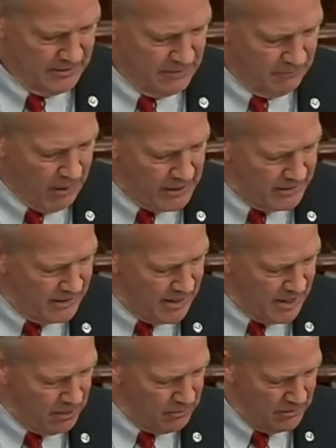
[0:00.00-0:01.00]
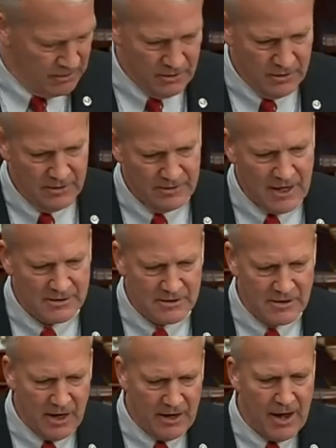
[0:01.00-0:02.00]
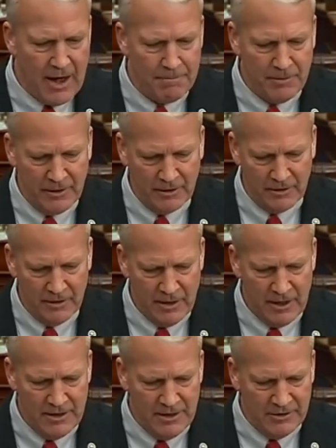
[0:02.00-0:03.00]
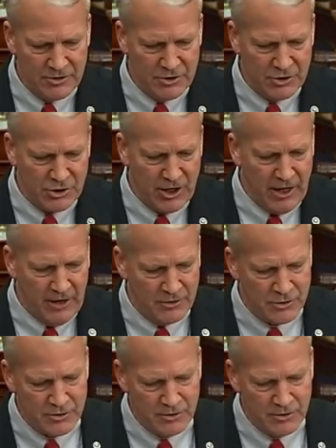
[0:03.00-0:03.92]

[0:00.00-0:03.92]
And right now, that's not happening. It needs to change.